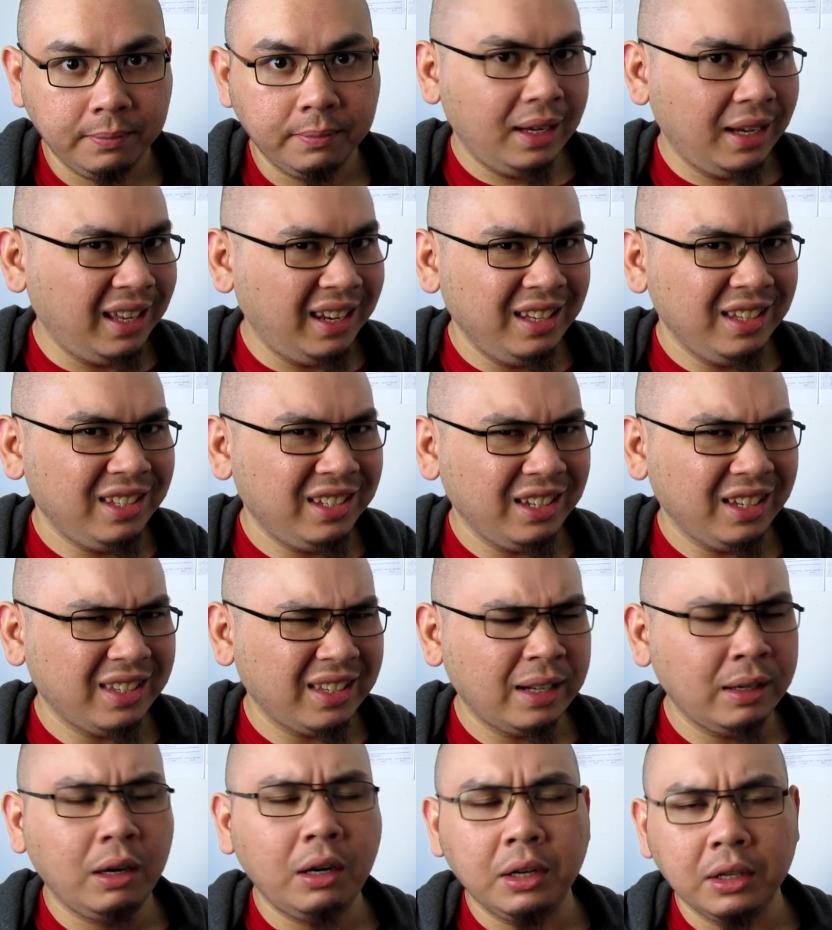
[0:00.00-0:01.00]
It is just
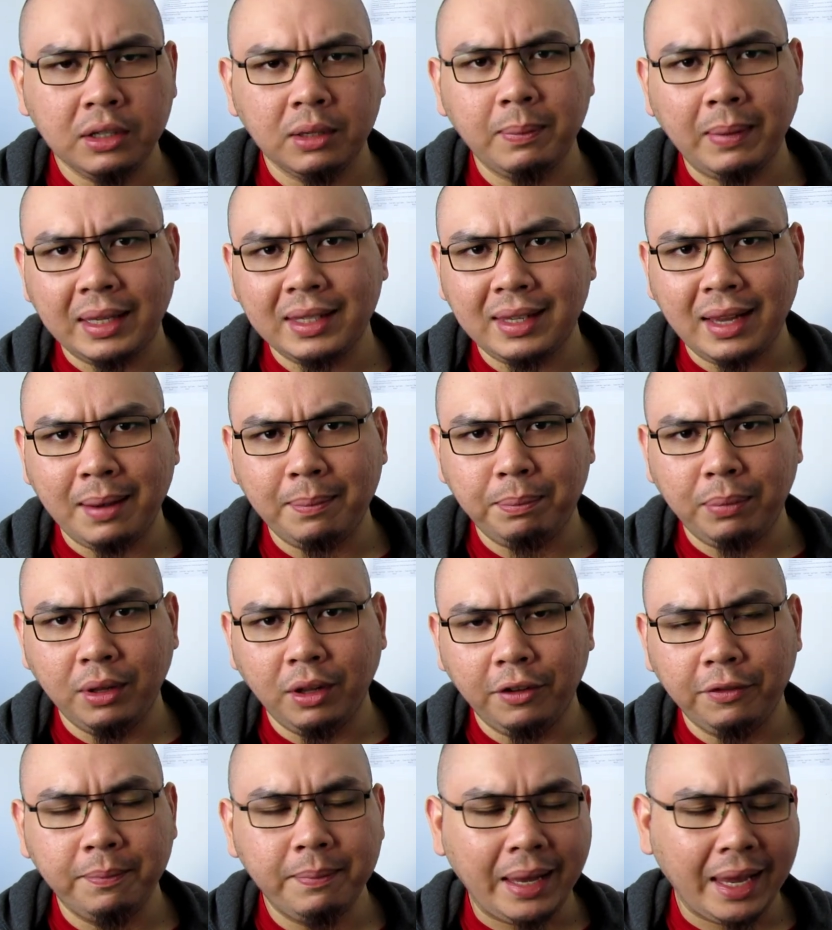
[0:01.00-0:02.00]
an awesome example
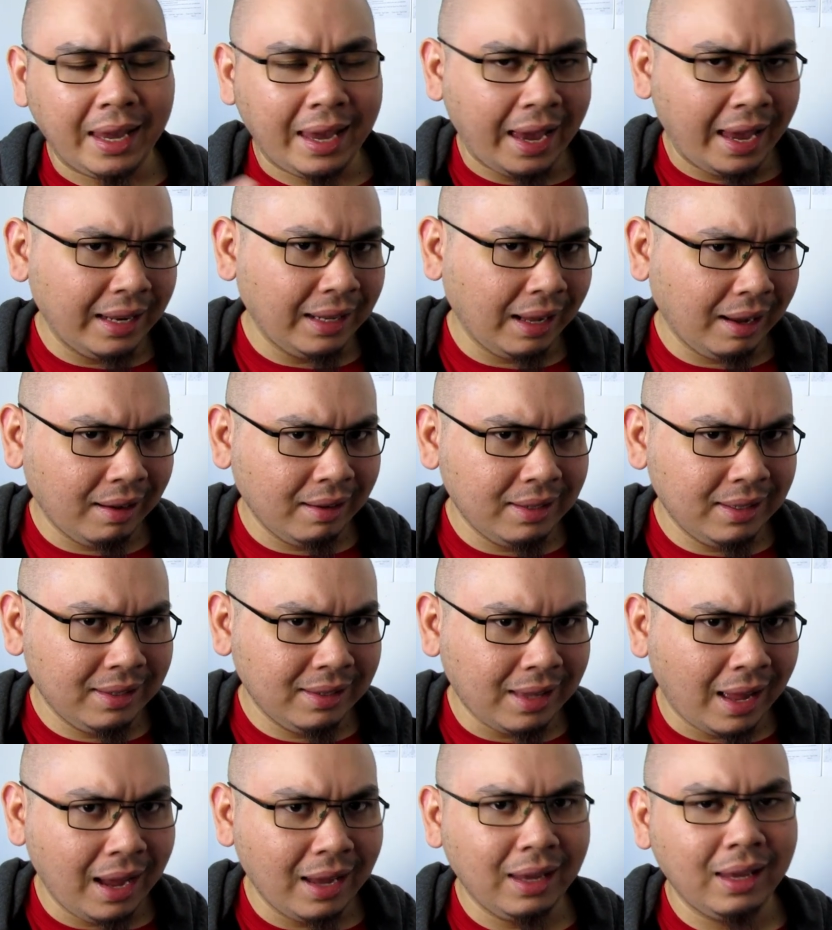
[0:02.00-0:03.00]
of mechanics
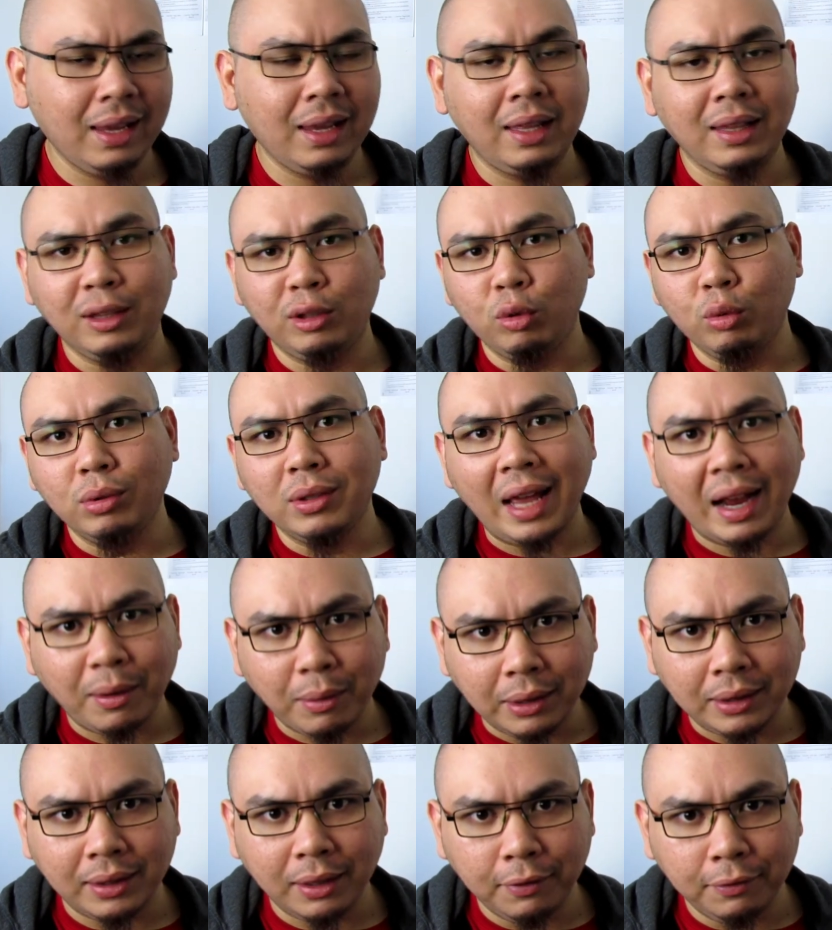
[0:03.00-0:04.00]
tying into
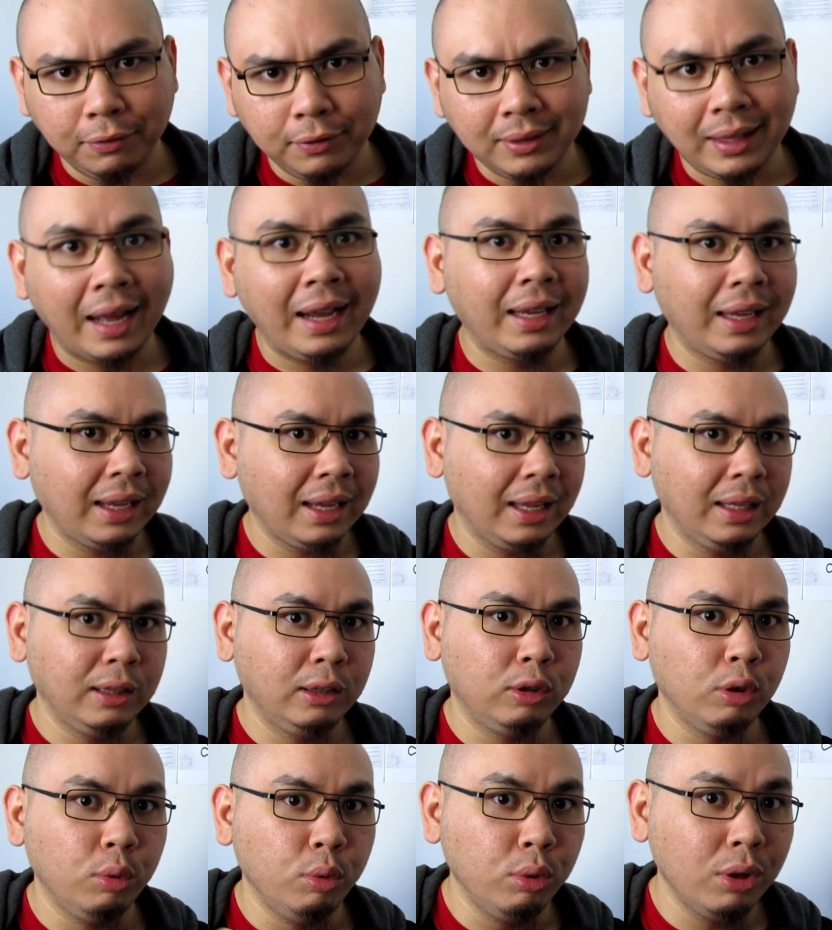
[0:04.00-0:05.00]
narrative, tying
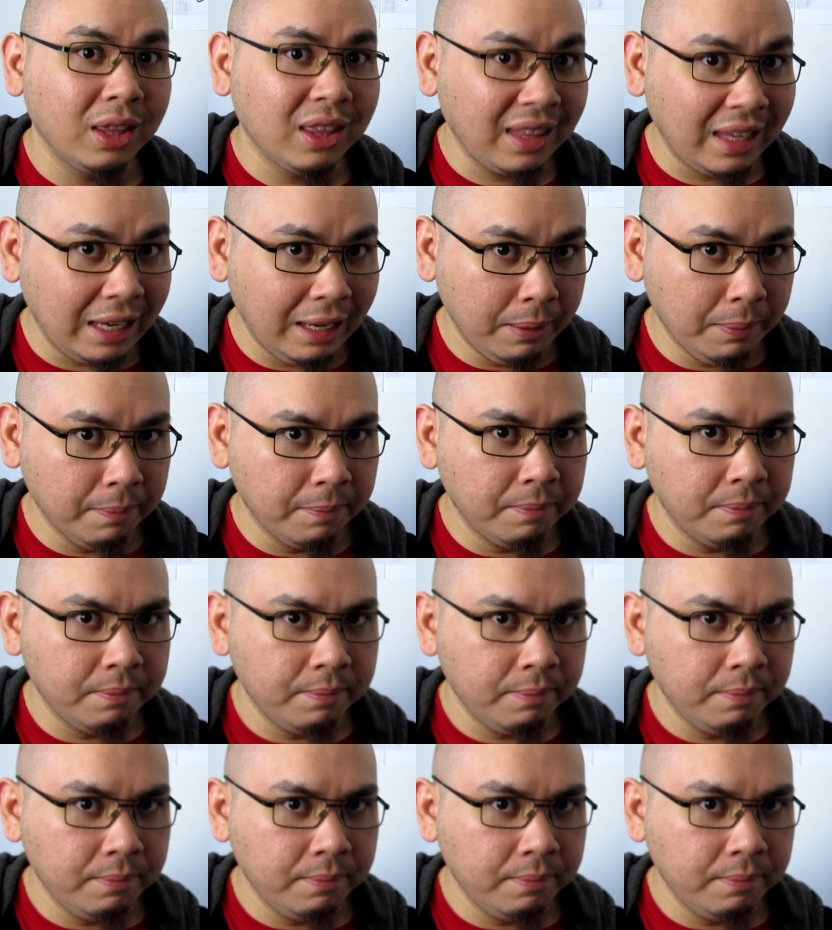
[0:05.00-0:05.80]
into theme.